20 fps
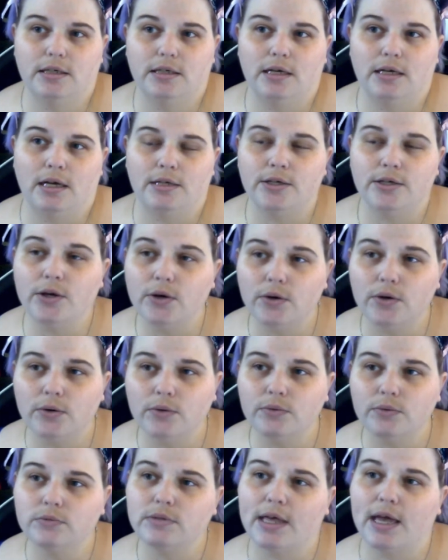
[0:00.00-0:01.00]
I
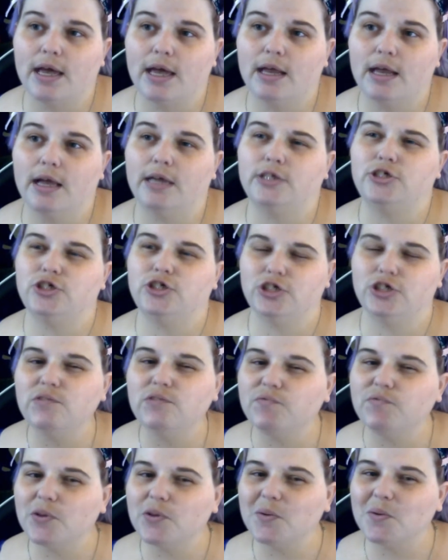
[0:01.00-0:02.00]
know that I
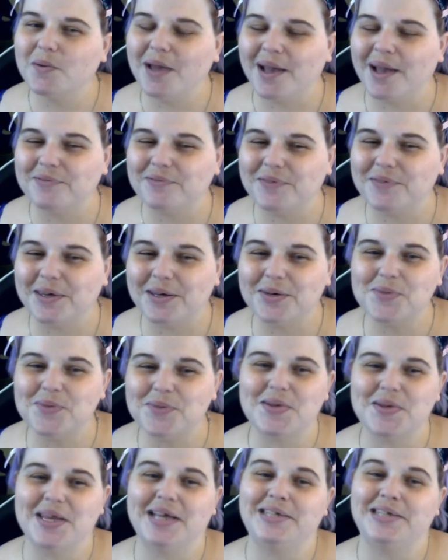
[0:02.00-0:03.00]
shouldn't feel the way I feel,
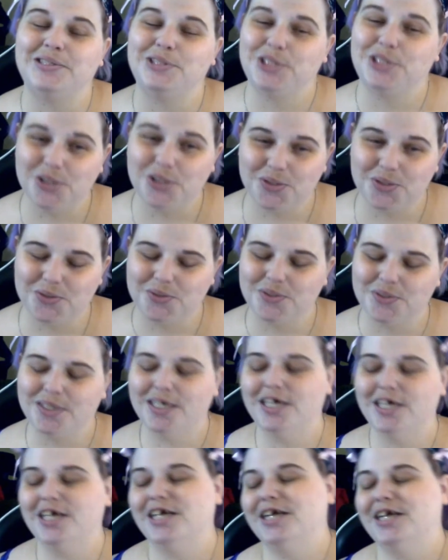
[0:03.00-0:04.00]
but I do,
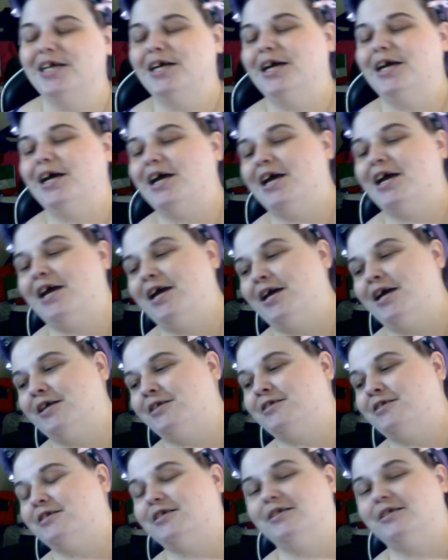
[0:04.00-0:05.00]

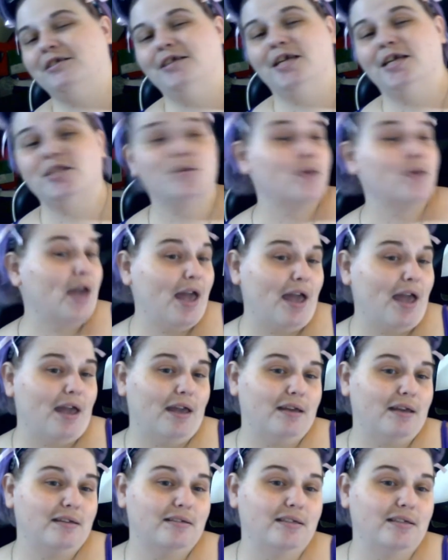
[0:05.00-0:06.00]
and it's
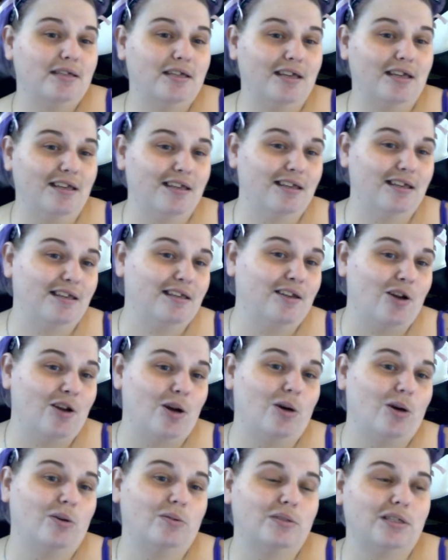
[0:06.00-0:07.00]
okay.
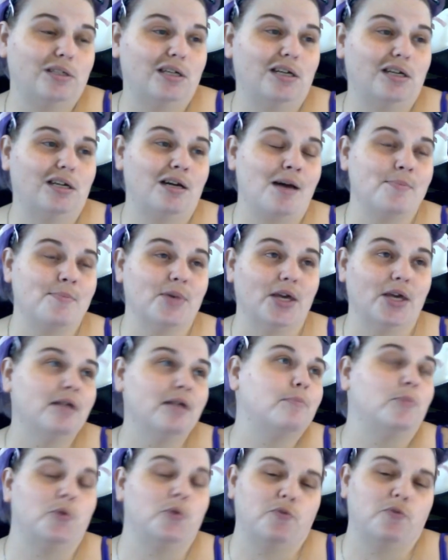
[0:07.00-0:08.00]
I'm gonna
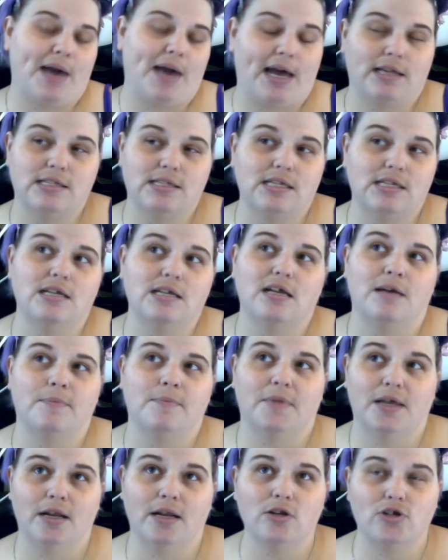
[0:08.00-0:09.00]
move past it. I'm
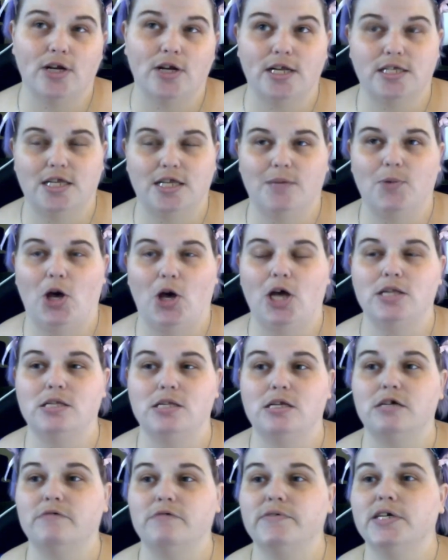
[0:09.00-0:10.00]
gonna try to stay
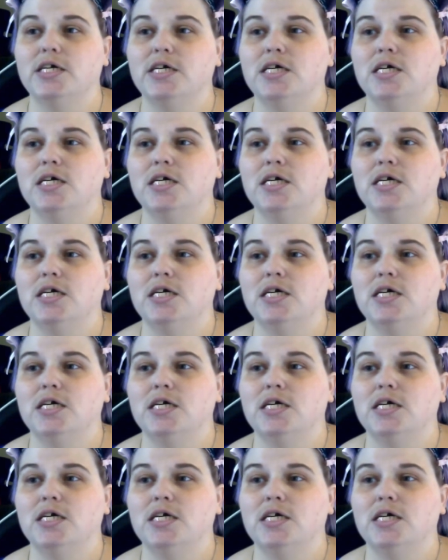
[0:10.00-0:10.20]
positive.